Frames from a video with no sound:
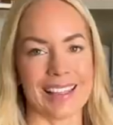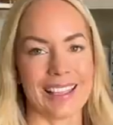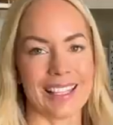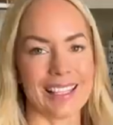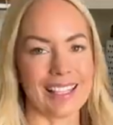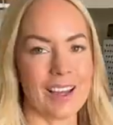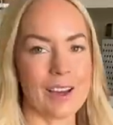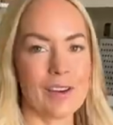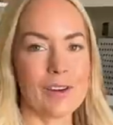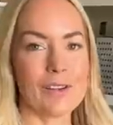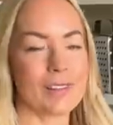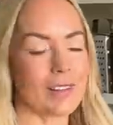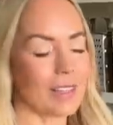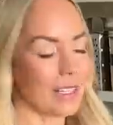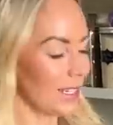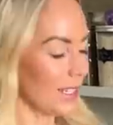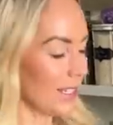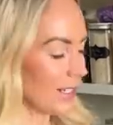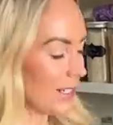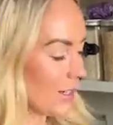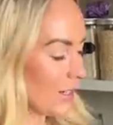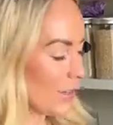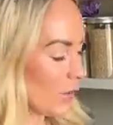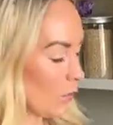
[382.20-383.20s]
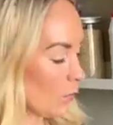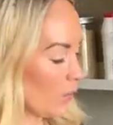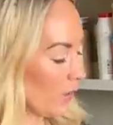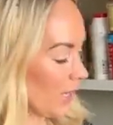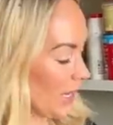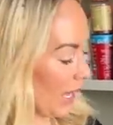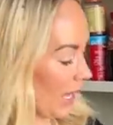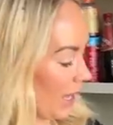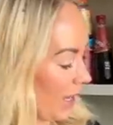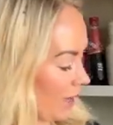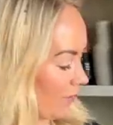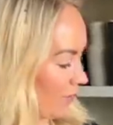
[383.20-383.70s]
Then over here,
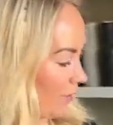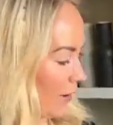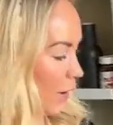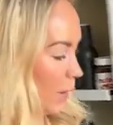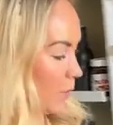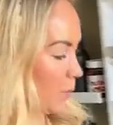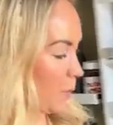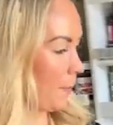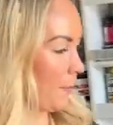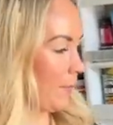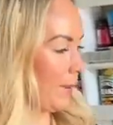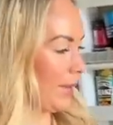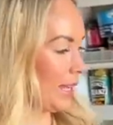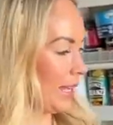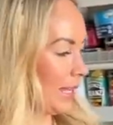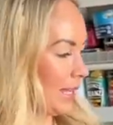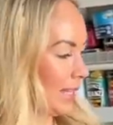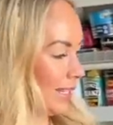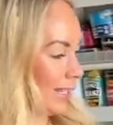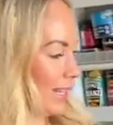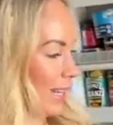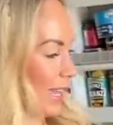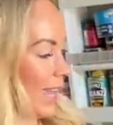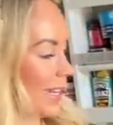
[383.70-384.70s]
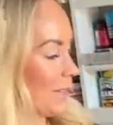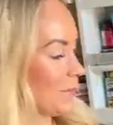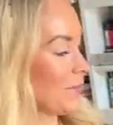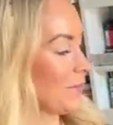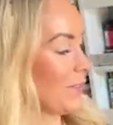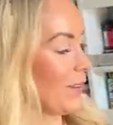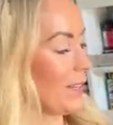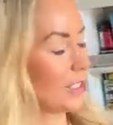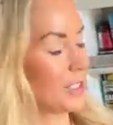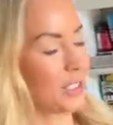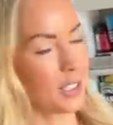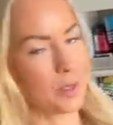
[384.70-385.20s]
we have our bin and
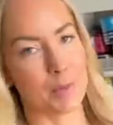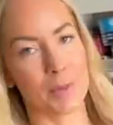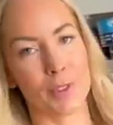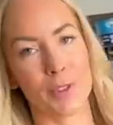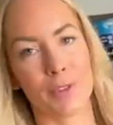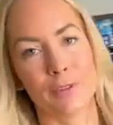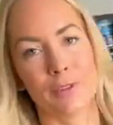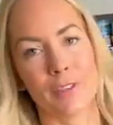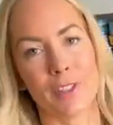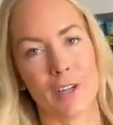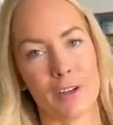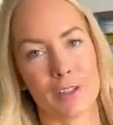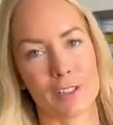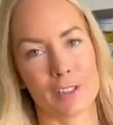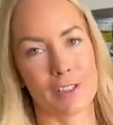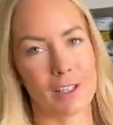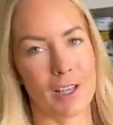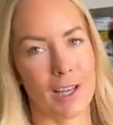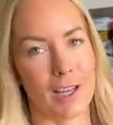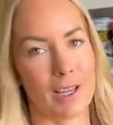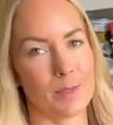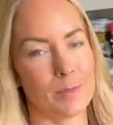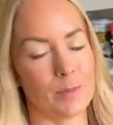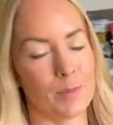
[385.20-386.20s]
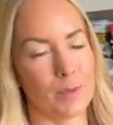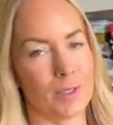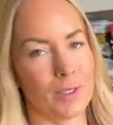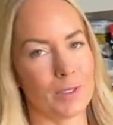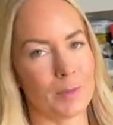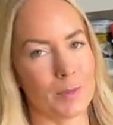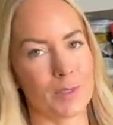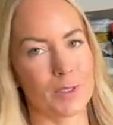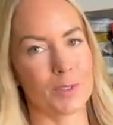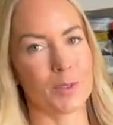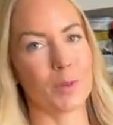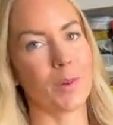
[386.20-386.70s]
we've actually moved our
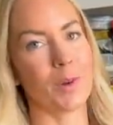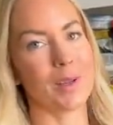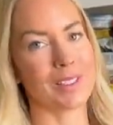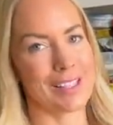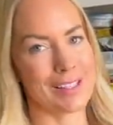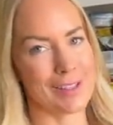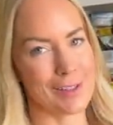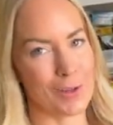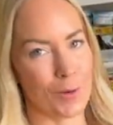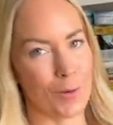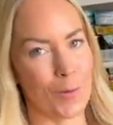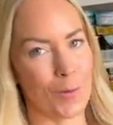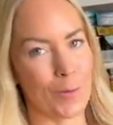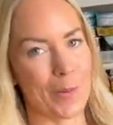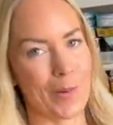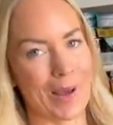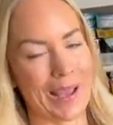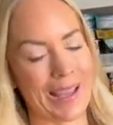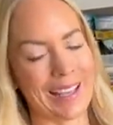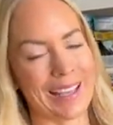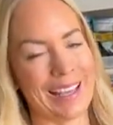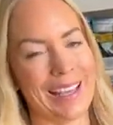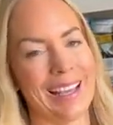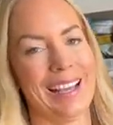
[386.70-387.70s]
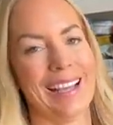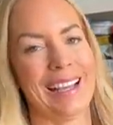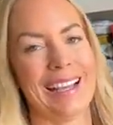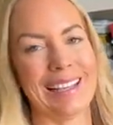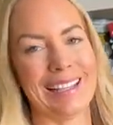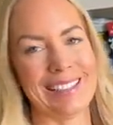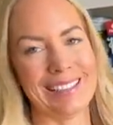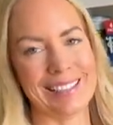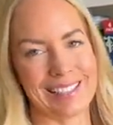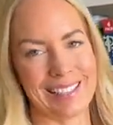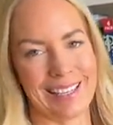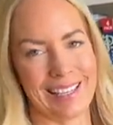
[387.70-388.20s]
sideboard, which was in the hallway,
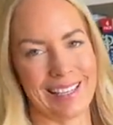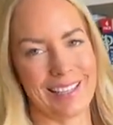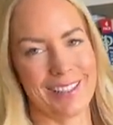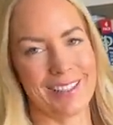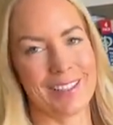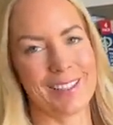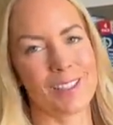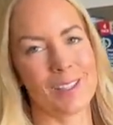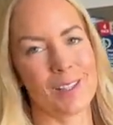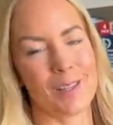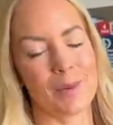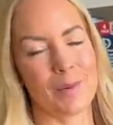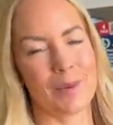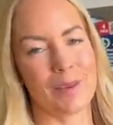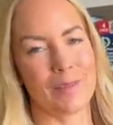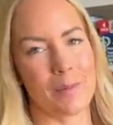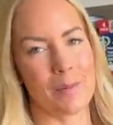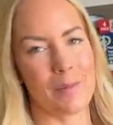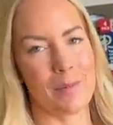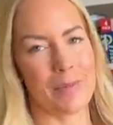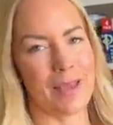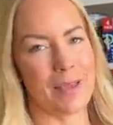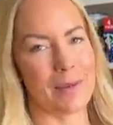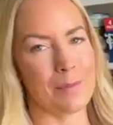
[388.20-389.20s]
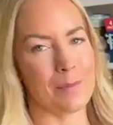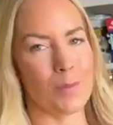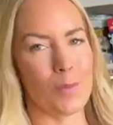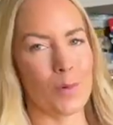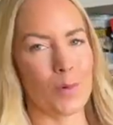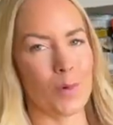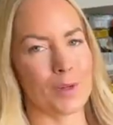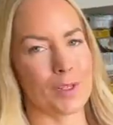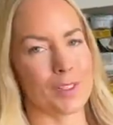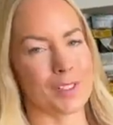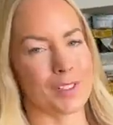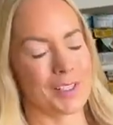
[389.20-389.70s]
into here so that we have a bit
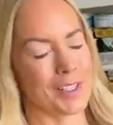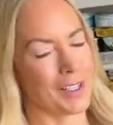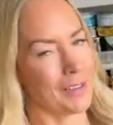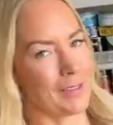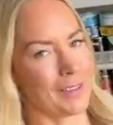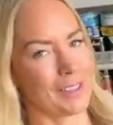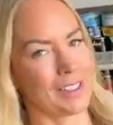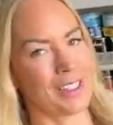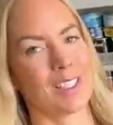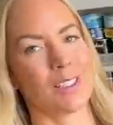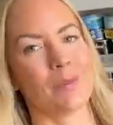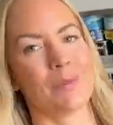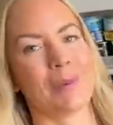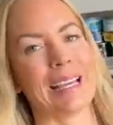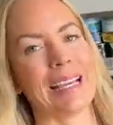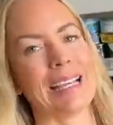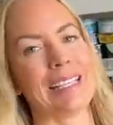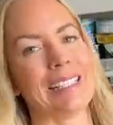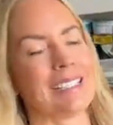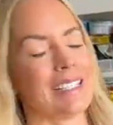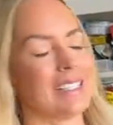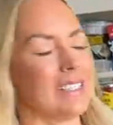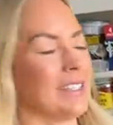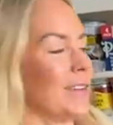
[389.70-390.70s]
more surface space.